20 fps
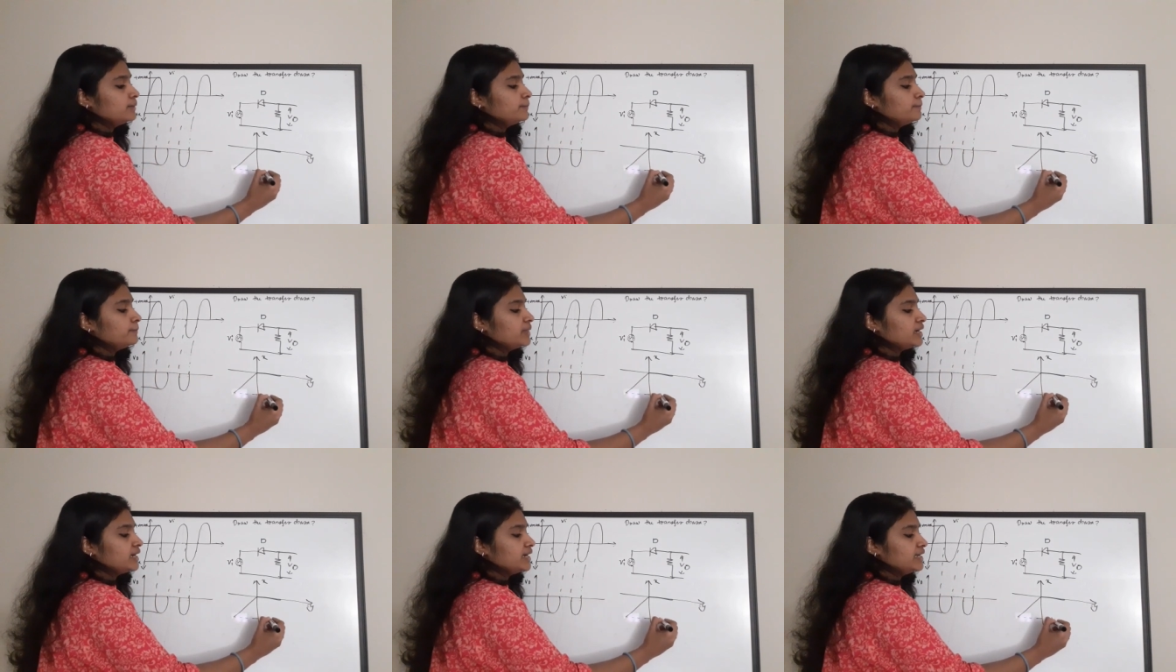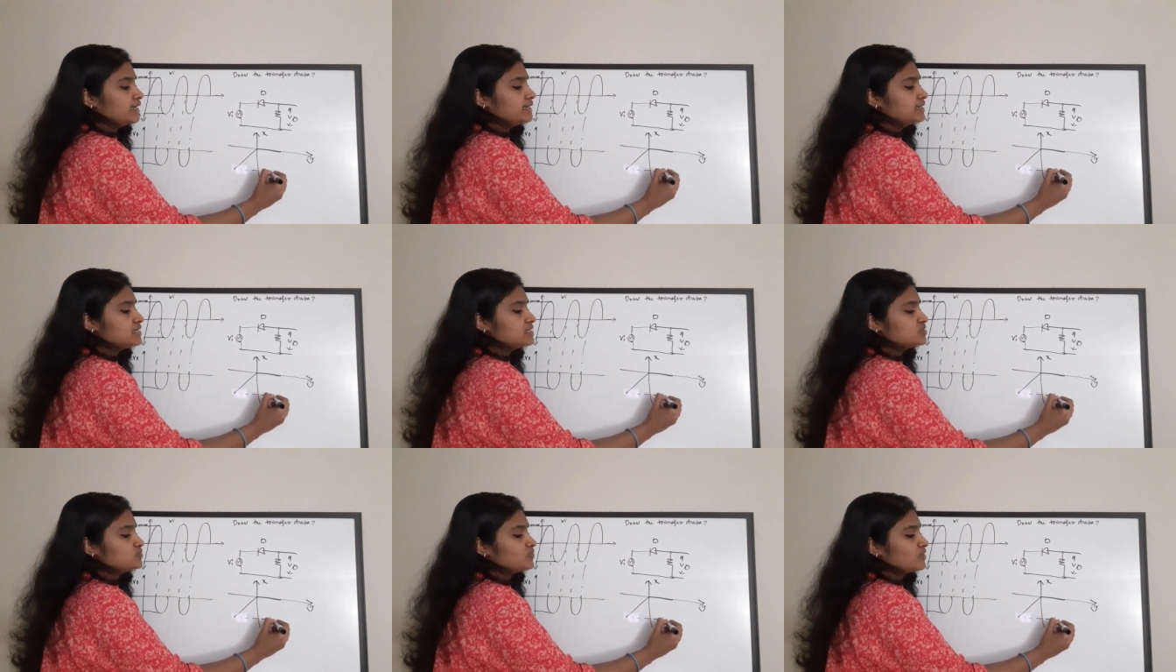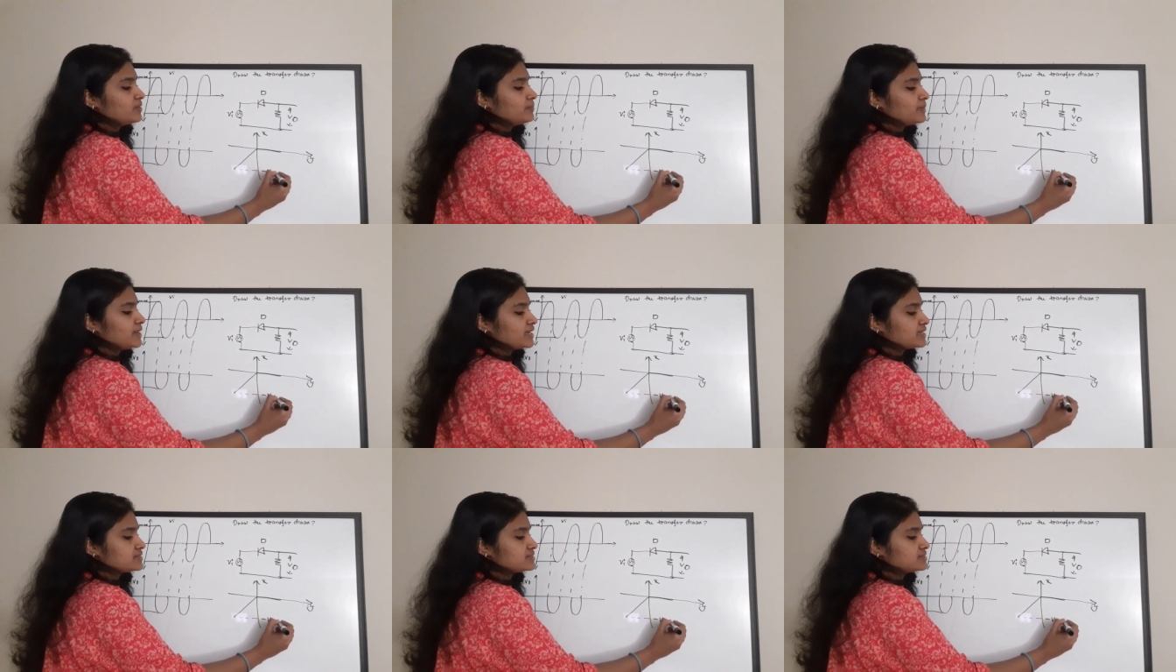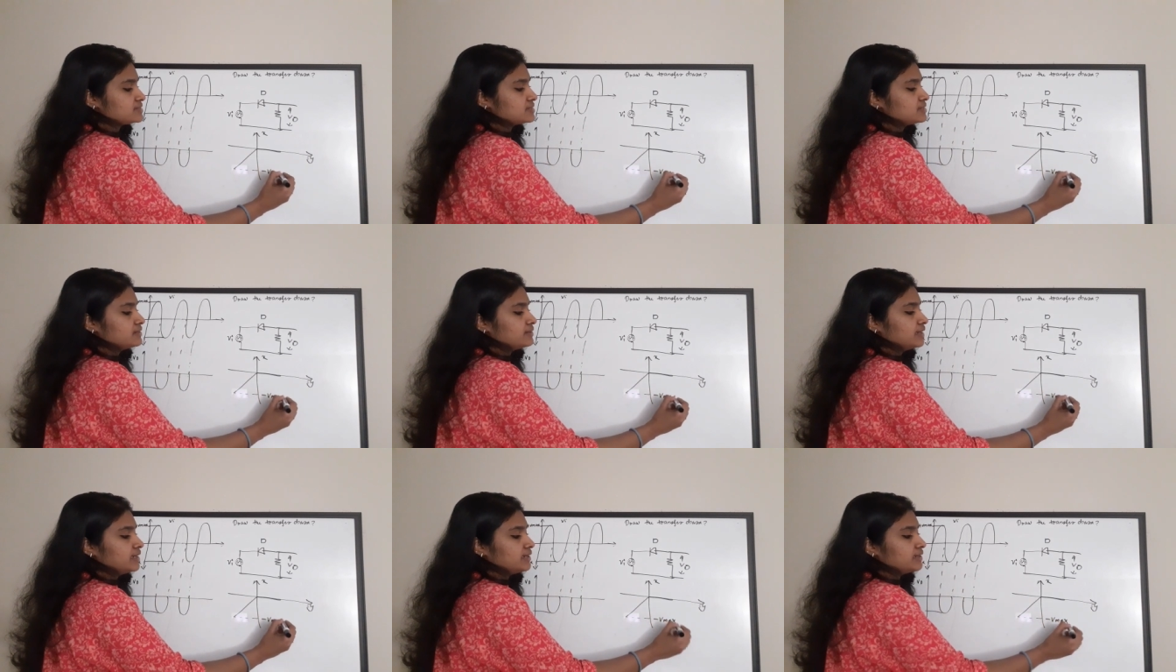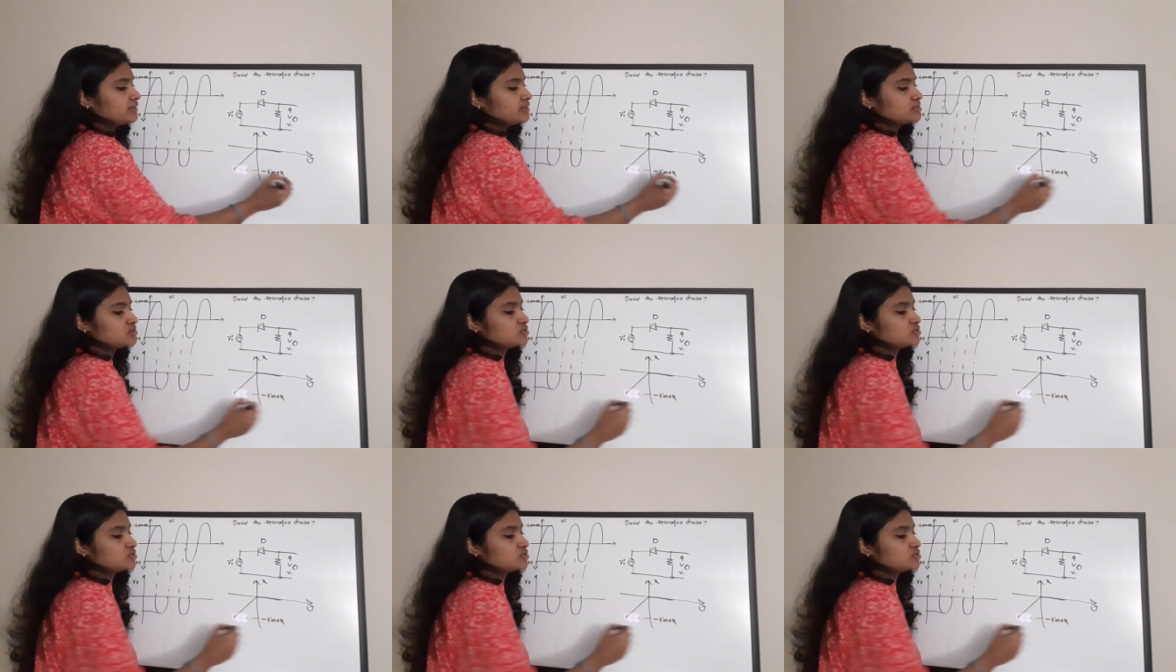minus Vmax, right?